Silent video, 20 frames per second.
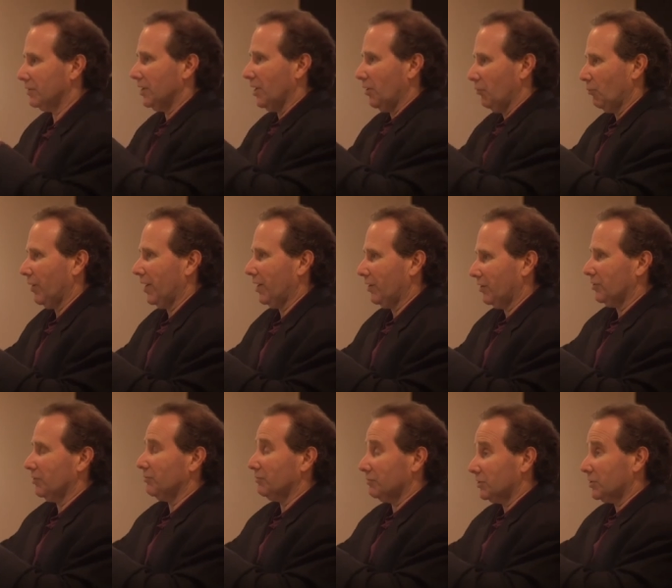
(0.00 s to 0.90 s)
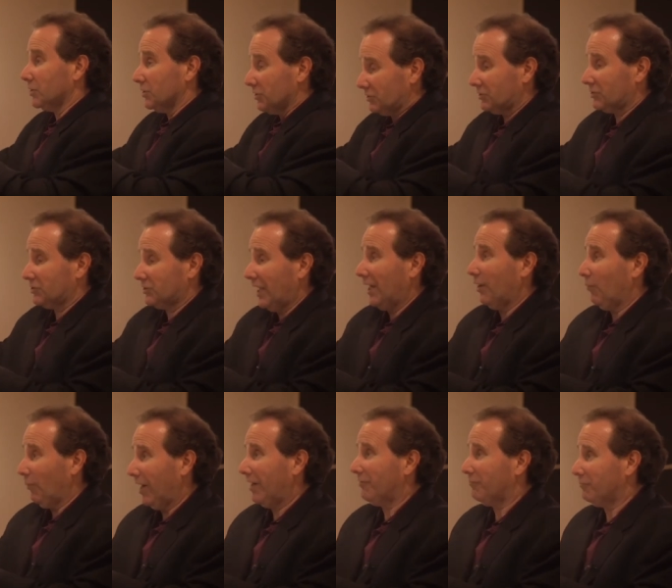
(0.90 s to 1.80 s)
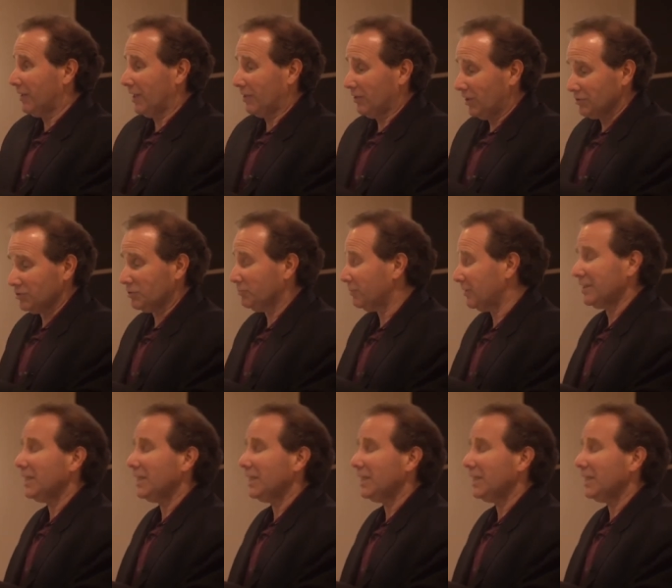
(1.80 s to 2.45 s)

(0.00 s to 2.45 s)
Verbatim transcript: you know, where you're to stay away from that lawsuit.